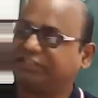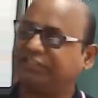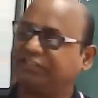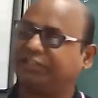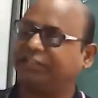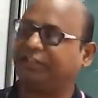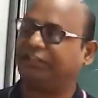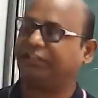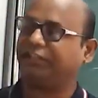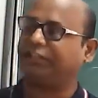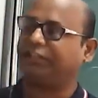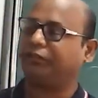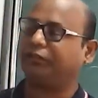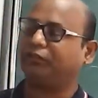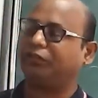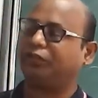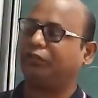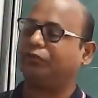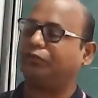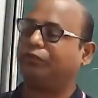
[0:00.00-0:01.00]
collected over
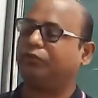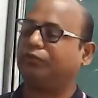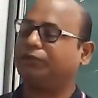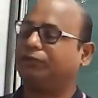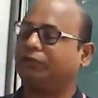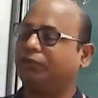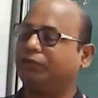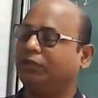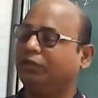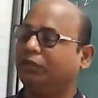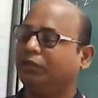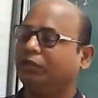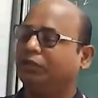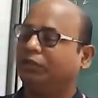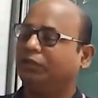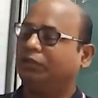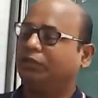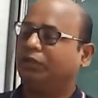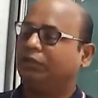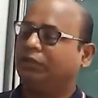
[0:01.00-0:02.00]
roof
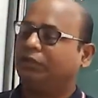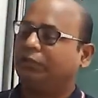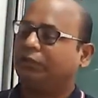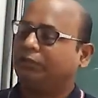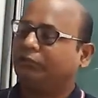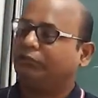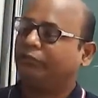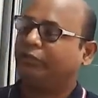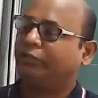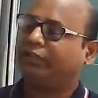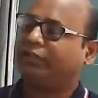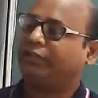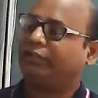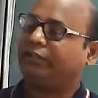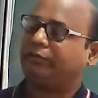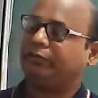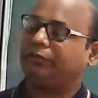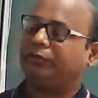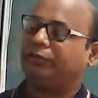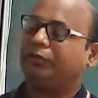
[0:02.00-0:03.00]
will
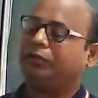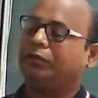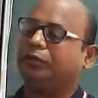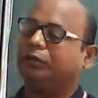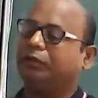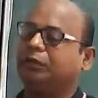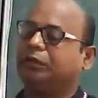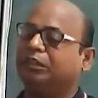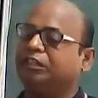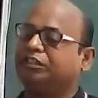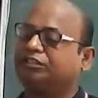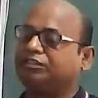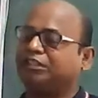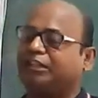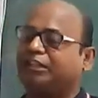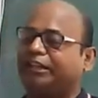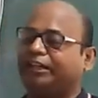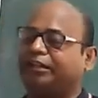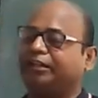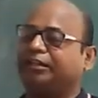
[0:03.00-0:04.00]
is
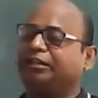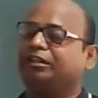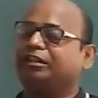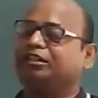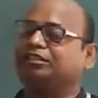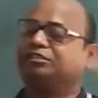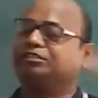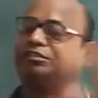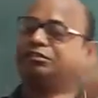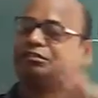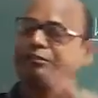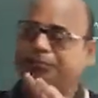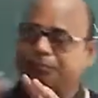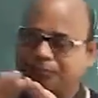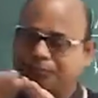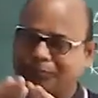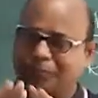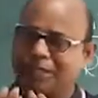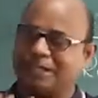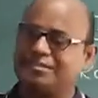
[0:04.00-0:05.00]
collect it's
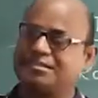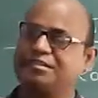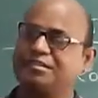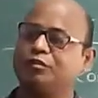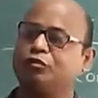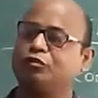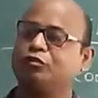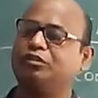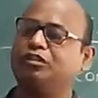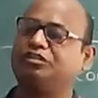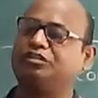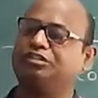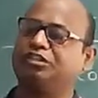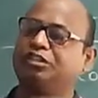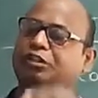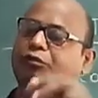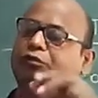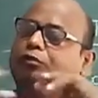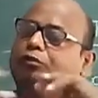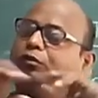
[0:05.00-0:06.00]
passing through the
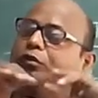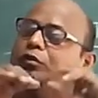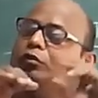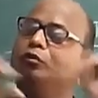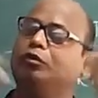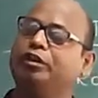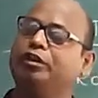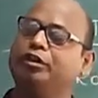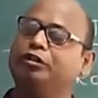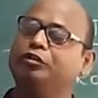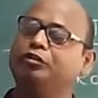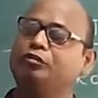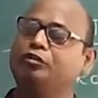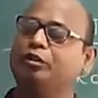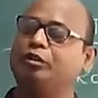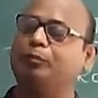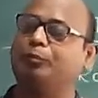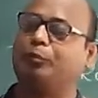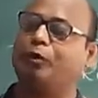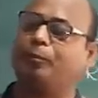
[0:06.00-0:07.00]
sieve, going through the
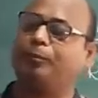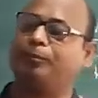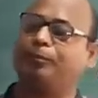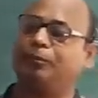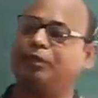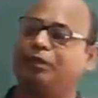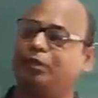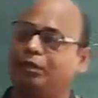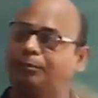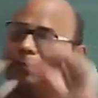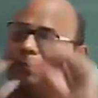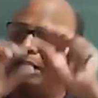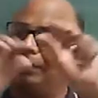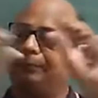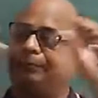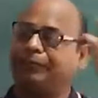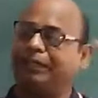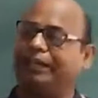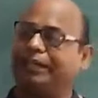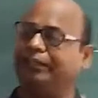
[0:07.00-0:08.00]

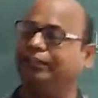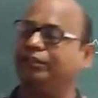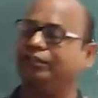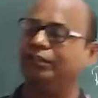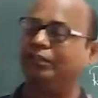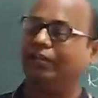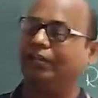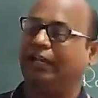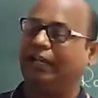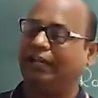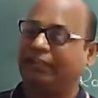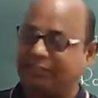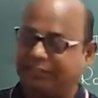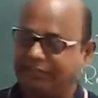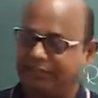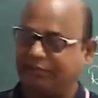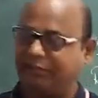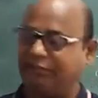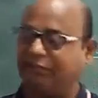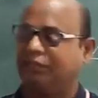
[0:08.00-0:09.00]
pipeline, and then
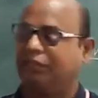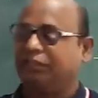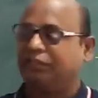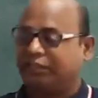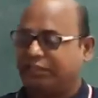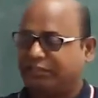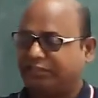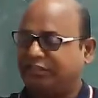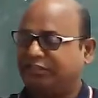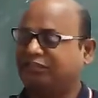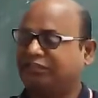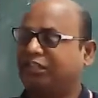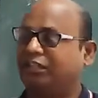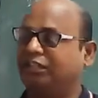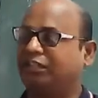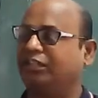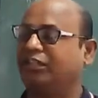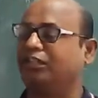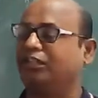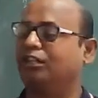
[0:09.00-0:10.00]
there is the
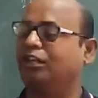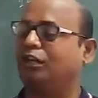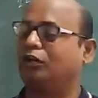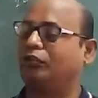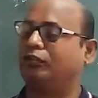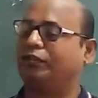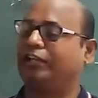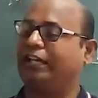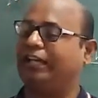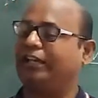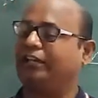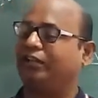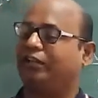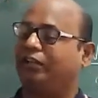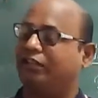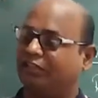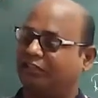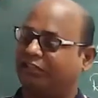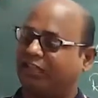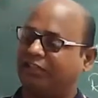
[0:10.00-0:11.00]
underground tank.
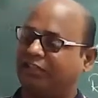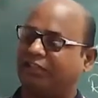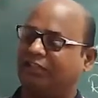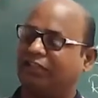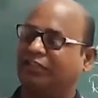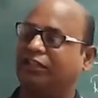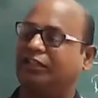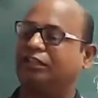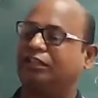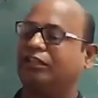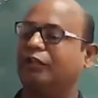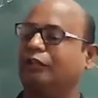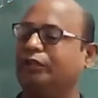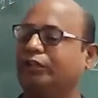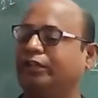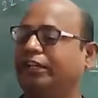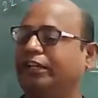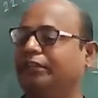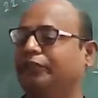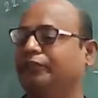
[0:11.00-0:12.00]
In that underground
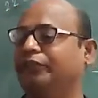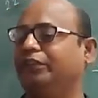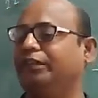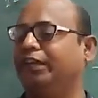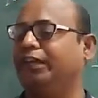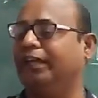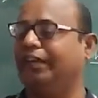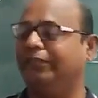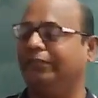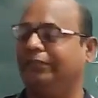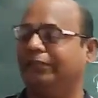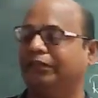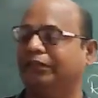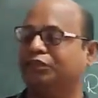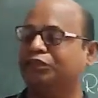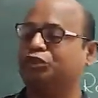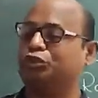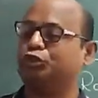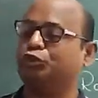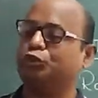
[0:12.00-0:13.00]
tank we can
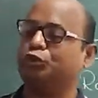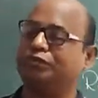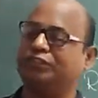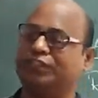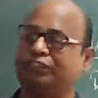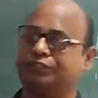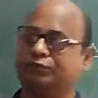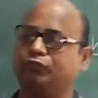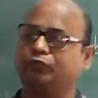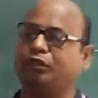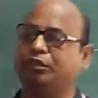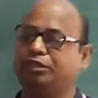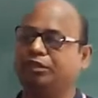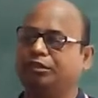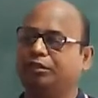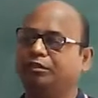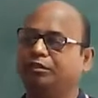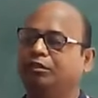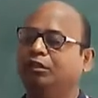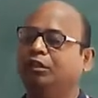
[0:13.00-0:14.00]
store that water.
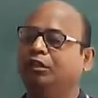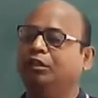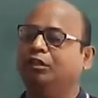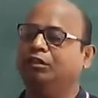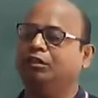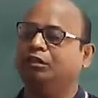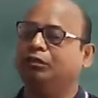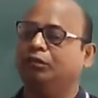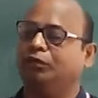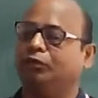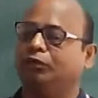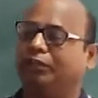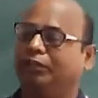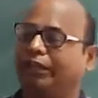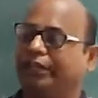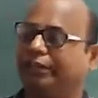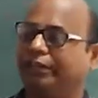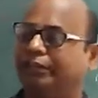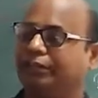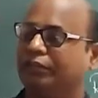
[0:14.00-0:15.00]
Okay,
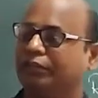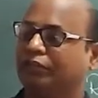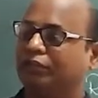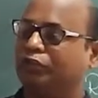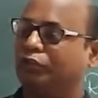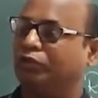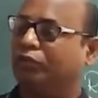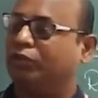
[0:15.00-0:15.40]
so